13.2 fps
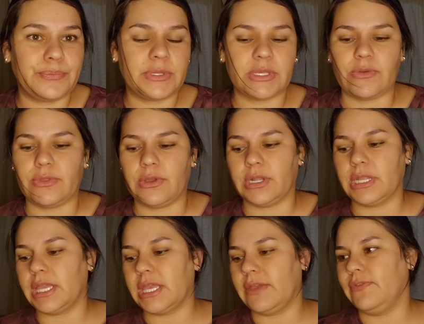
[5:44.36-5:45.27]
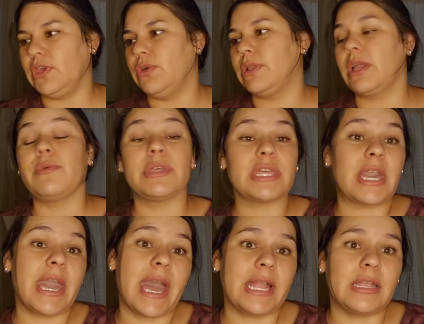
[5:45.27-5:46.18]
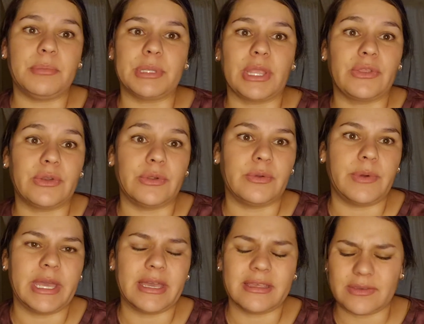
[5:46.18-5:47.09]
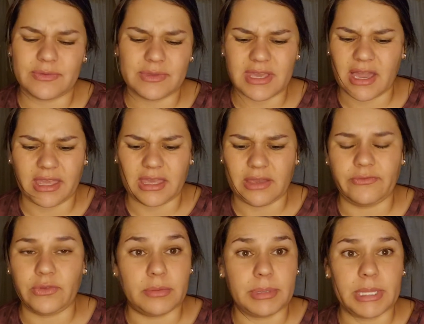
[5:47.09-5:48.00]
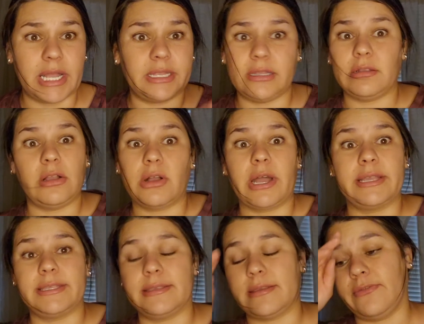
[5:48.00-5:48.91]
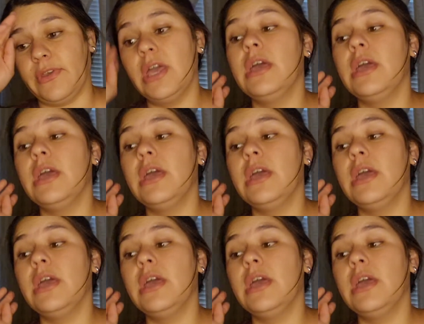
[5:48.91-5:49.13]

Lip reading: So they're going to give you, and I wish I had it, but I threw it away because it was yucky and full of blood and all kinds of stuff.